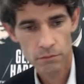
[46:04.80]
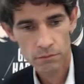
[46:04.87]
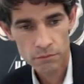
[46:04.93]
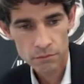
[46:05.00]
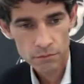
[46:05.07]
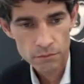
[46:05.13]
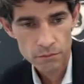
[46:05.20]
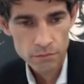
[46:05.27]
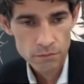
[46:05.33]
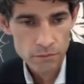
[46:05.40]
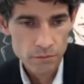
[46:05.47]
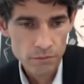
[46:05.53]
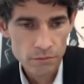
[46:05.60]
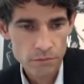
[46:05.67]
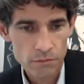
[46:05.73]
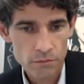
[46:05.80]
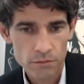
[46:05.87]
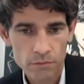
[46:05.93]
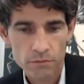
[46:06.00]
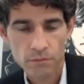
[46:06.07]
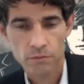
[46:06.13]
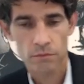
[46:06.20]

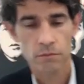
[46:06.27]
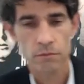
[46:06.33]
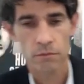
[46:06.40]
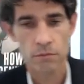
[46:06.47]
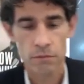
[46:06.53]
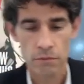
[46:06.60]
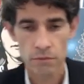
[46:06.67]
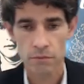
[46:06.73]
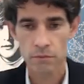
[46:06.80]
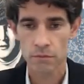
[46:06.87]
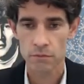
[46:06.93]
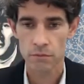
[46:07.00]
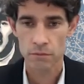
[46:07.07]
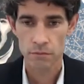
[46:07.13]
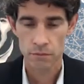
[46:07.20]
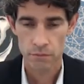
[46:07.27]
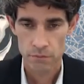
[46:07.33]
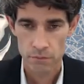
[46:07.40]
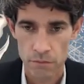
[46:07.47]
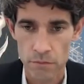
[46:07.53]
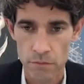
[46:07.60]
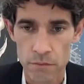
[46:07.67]

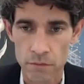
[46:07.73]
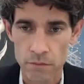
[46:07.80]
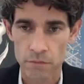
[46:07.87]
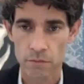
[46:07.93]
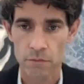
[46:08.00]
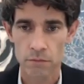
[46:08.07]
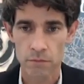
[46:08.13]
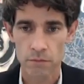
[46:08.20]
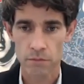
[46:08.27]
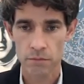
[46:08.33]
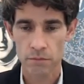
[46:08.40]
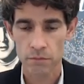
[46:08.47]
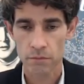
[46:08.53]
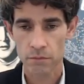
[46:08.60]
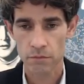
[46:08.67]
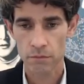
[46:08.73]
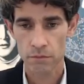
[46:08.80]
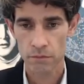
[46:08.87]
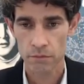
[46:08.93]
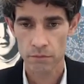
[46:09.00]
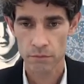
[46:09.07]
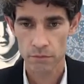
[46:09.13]

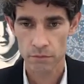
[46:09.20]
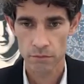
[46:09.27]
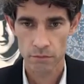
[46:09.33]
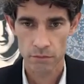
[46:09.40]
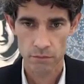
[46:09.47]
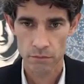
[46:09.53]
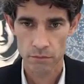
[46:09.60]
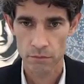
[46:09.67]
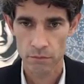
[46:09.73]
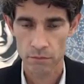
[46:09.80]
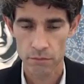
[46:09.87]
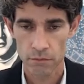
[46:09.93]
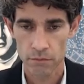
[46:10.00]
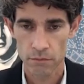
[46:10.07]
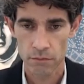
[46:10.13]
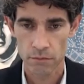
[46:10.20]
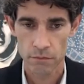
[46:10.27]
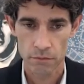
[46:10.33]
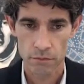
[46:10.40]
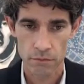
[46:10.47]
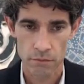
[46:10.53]
(not speaking)